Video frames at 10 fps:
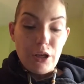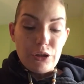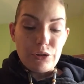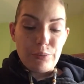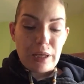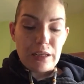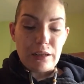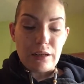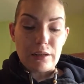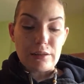You may
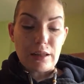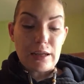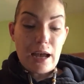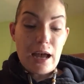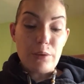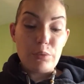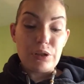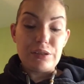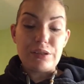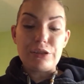not, like, I
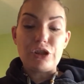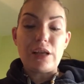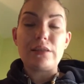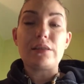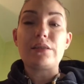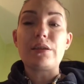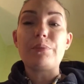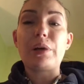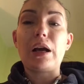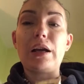would suggest
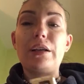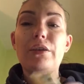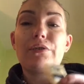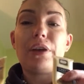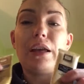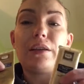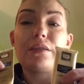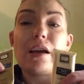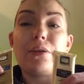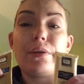some kind of
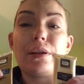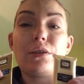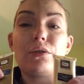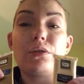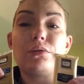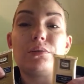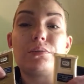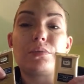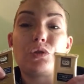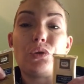anti-wrinkle
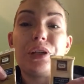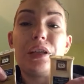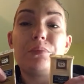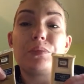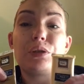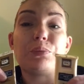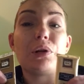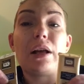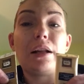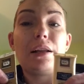cream to
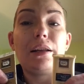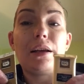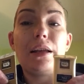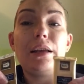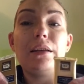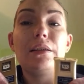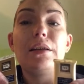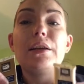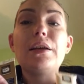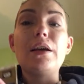put on at night.
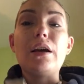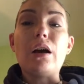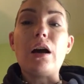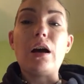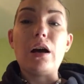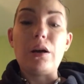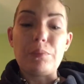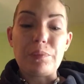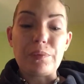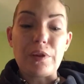
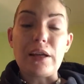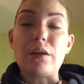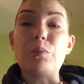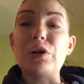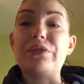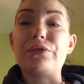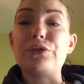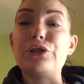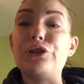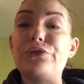Like if
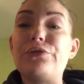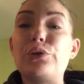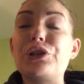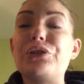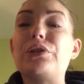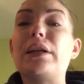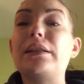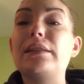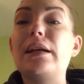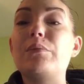you're for your
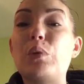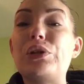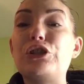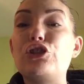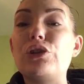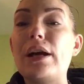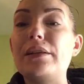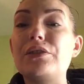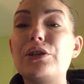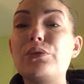nighttime
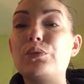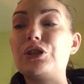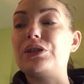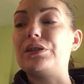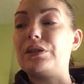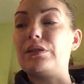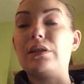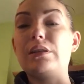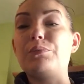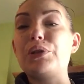moisturizer, which is
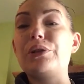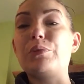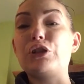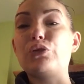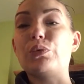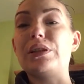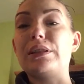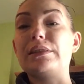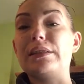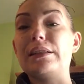pretty much what
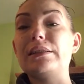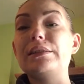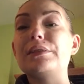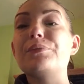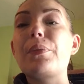this is.